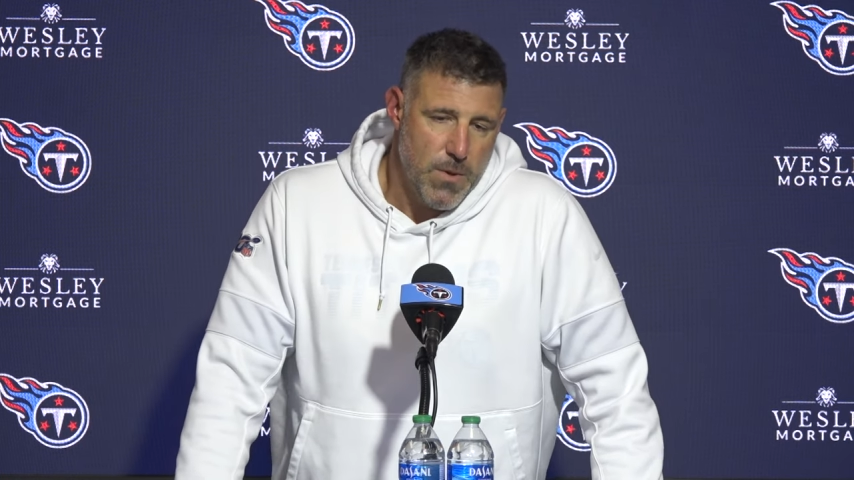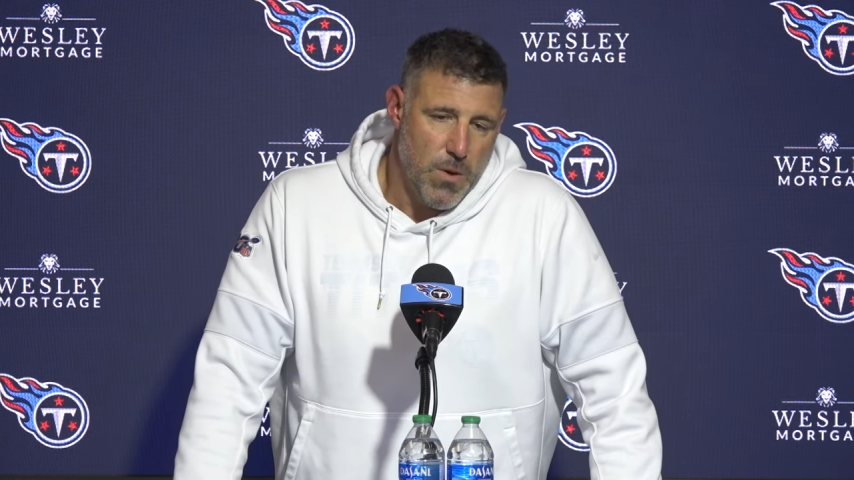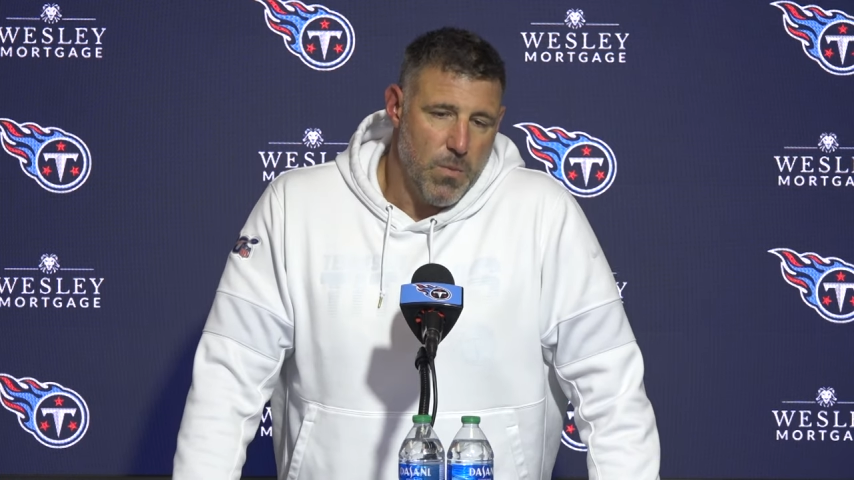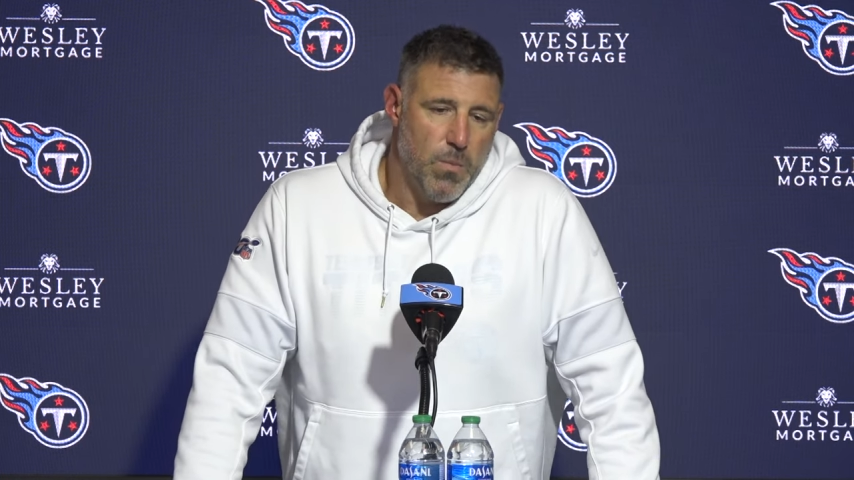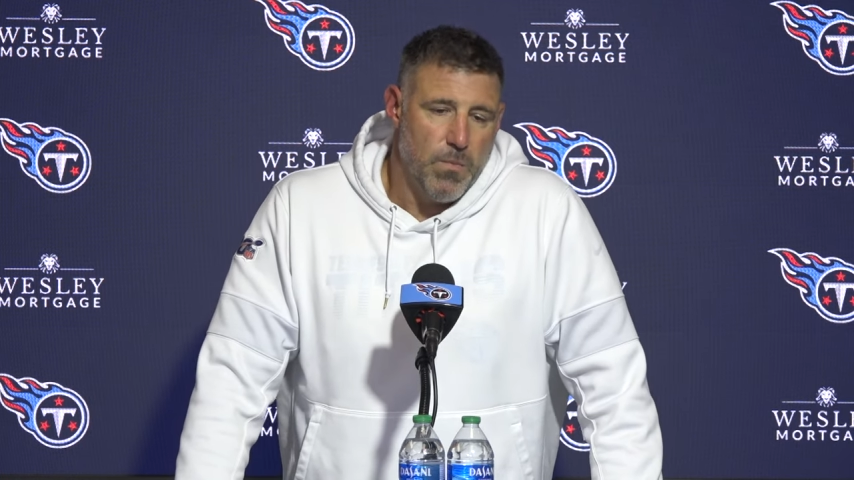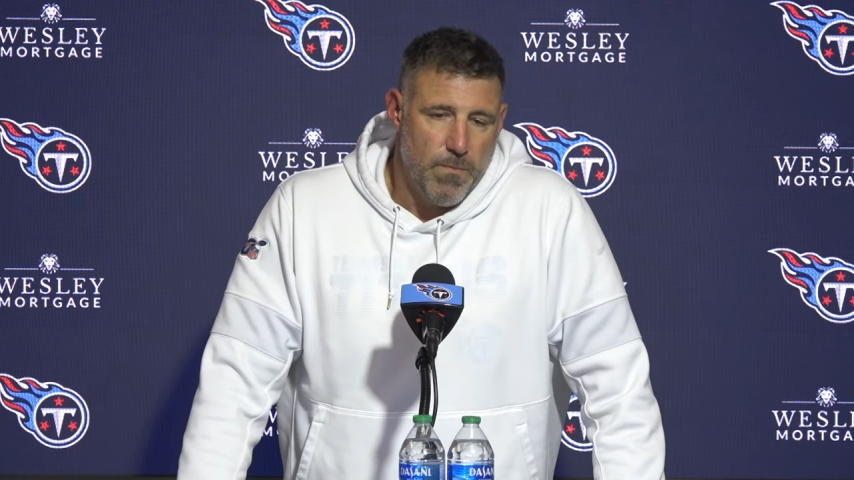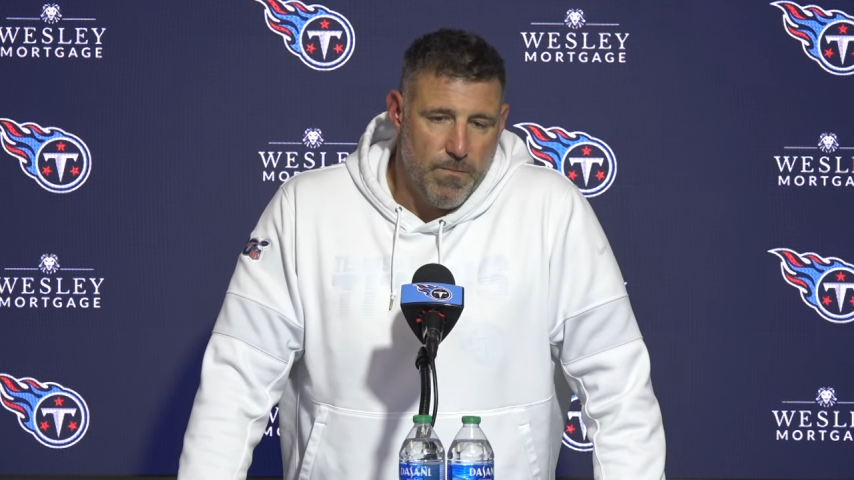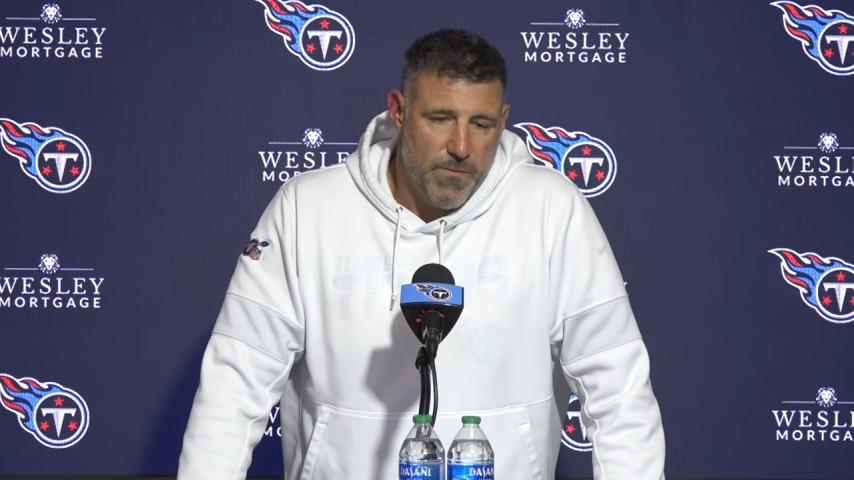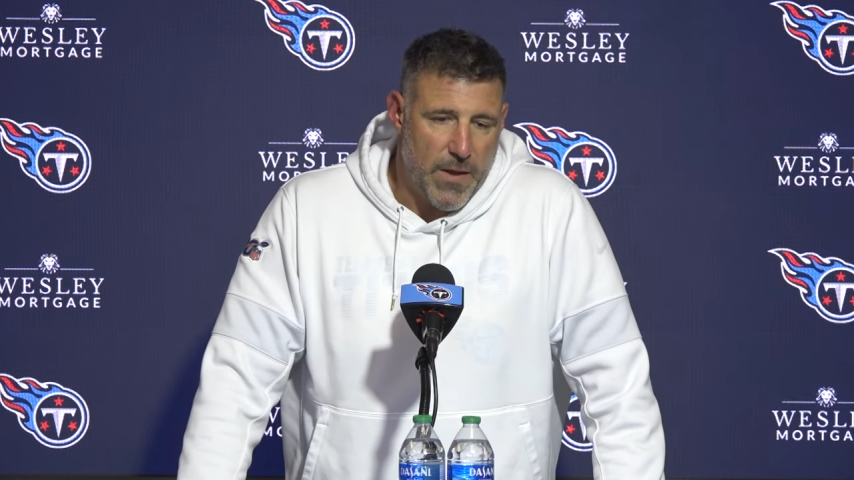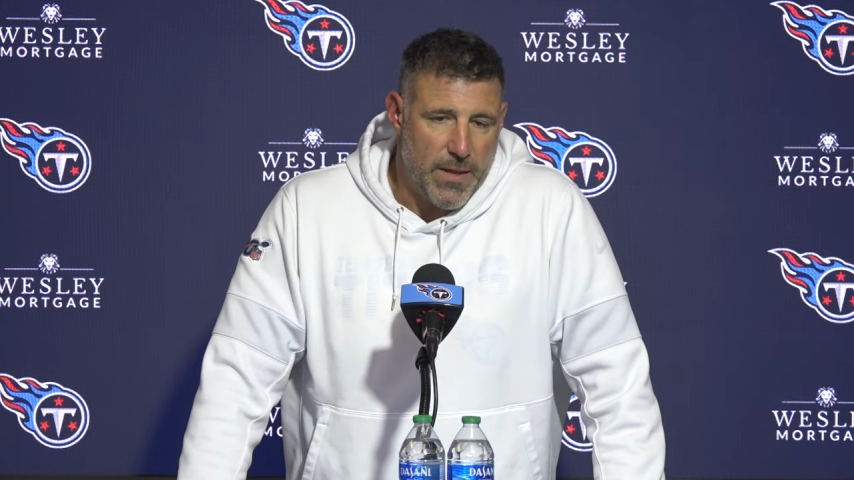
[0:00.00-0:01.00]
you know,
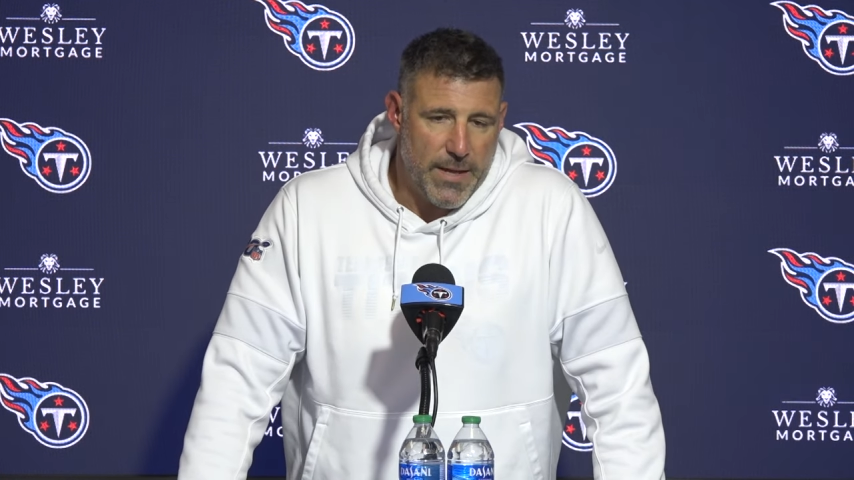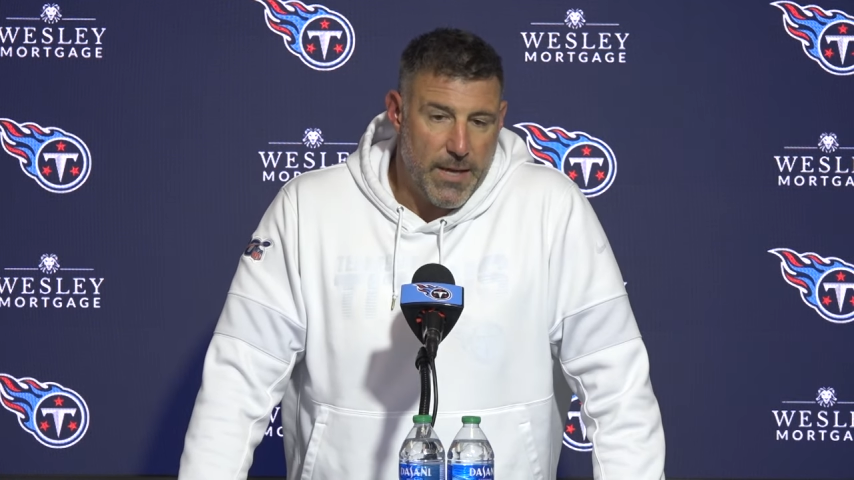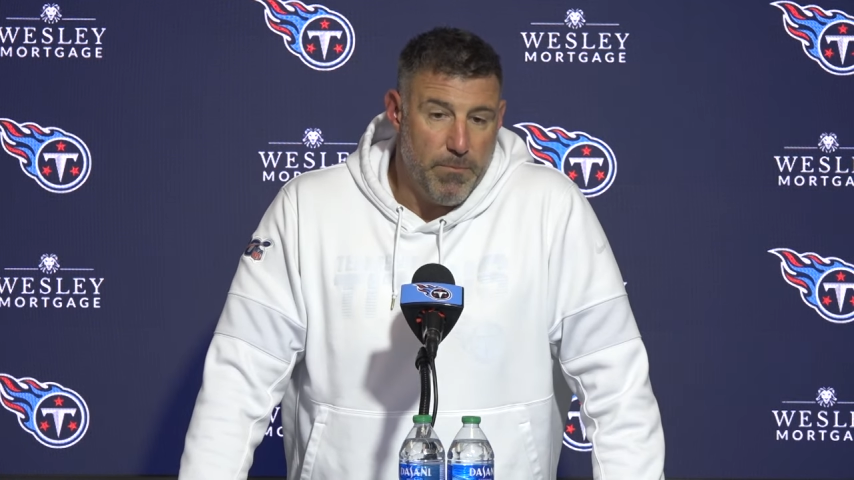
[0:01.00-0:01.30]
felt like he